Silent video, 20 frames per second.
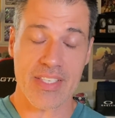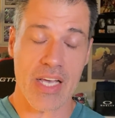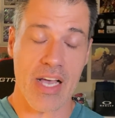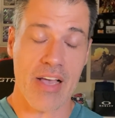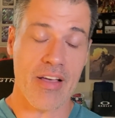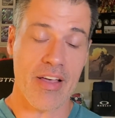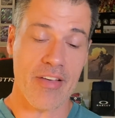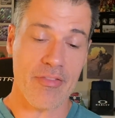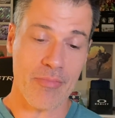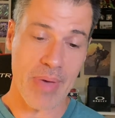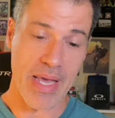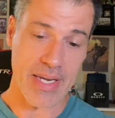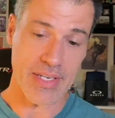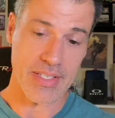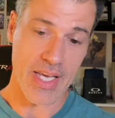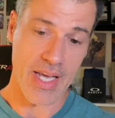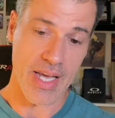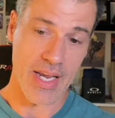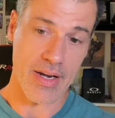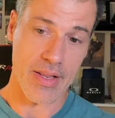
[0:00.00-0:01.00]
I have
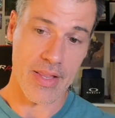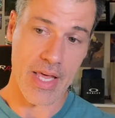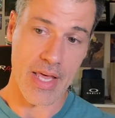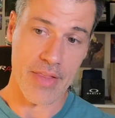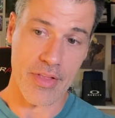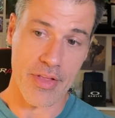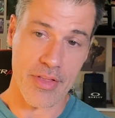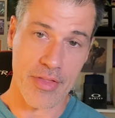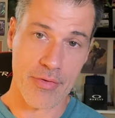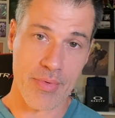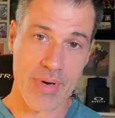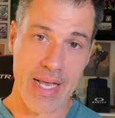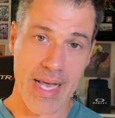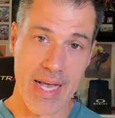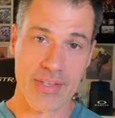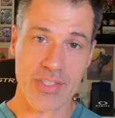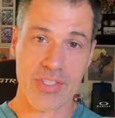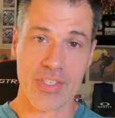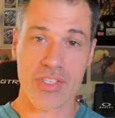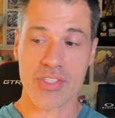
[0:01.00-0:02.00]
maintained that the
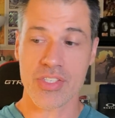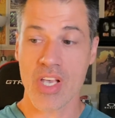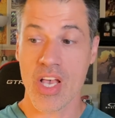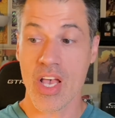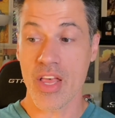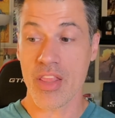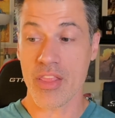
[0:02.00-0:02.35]
3Xs,